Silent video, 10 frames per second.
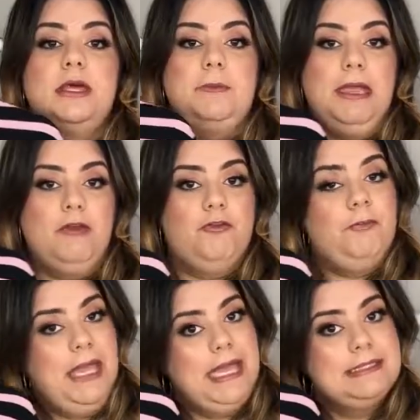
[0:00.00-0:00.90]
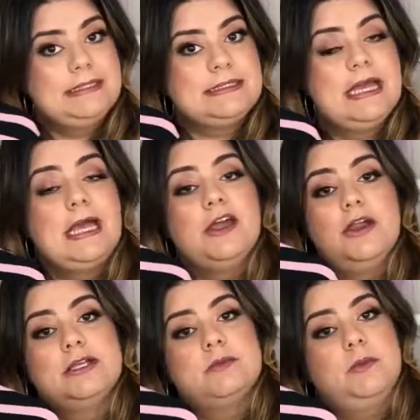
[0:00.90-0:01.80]
a pair of pants Could
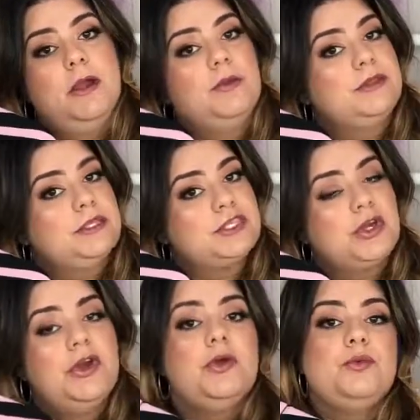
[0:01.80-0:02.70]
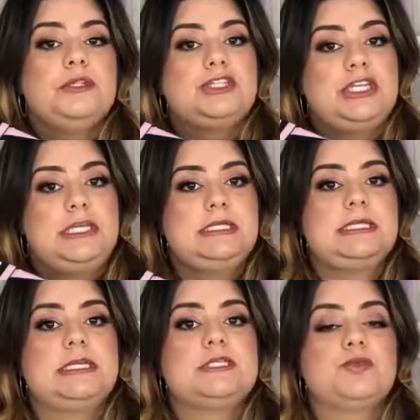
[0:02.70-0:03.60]
also be paired with a skirt, with jeans.
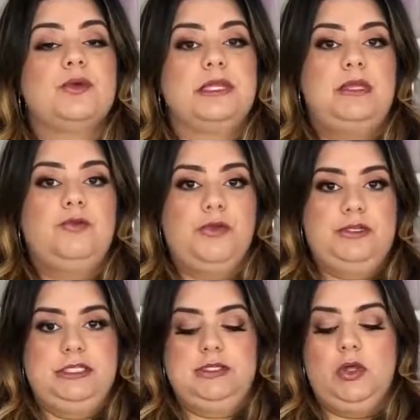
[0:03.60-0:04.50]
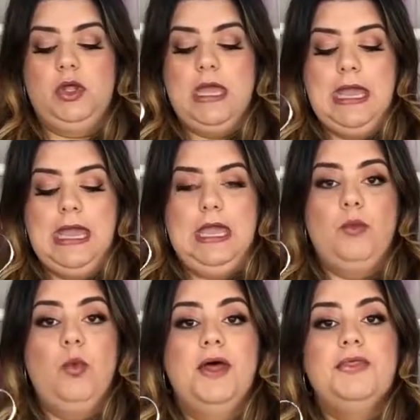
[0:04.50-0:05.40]
It's really versatile.
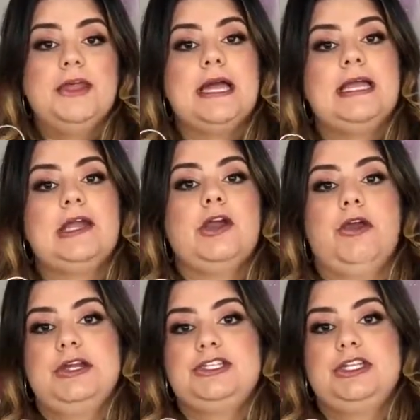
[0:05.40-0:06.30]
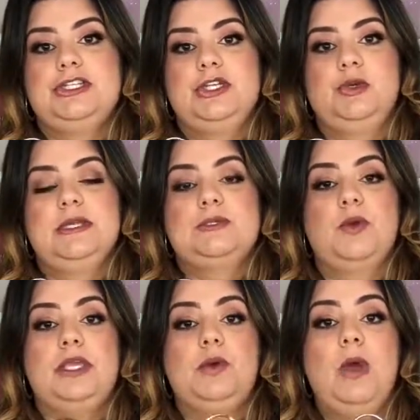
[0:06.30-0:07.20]
And one thing I encourage you to do is
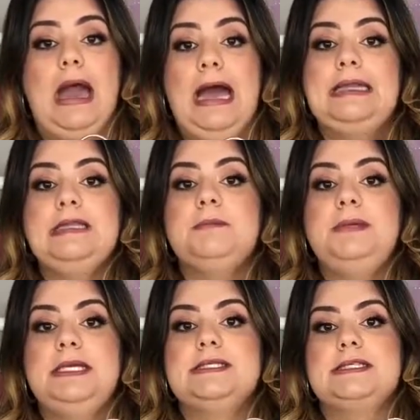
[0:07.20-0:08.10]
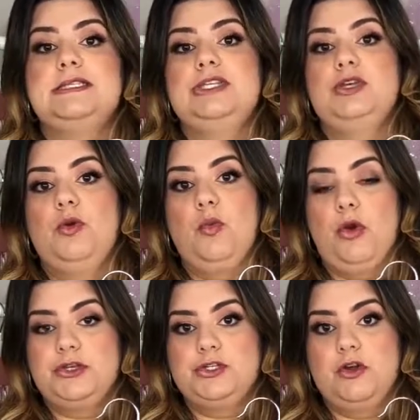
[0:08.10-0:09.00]
when you add in pieces to your
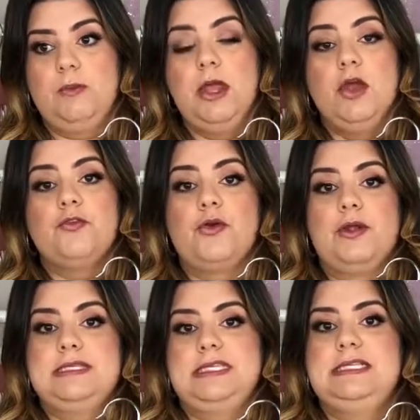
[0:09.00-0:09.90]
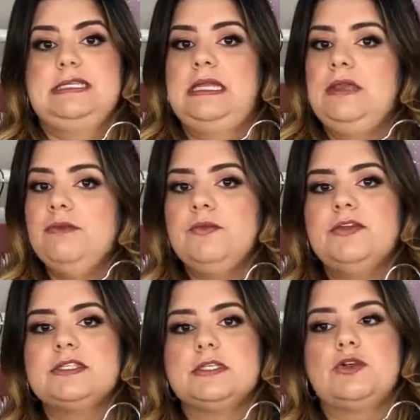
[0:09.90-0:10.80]
wardrobe for a season, even if
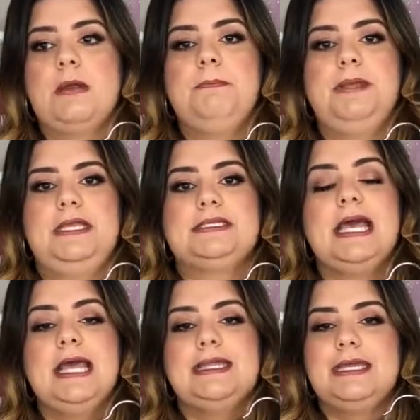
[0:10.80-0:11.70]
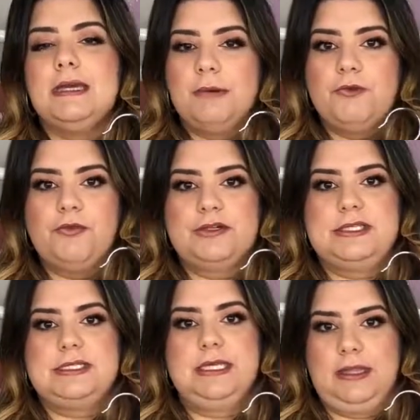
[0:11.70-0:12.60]
it's a trend piece, think about
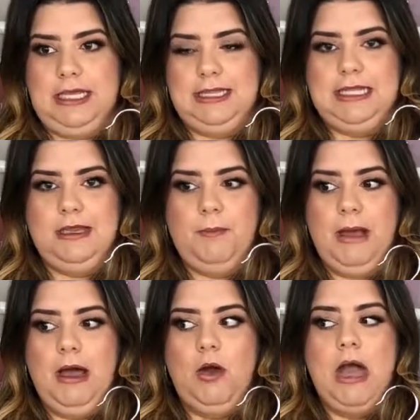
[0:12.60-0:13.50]
versatility. Think about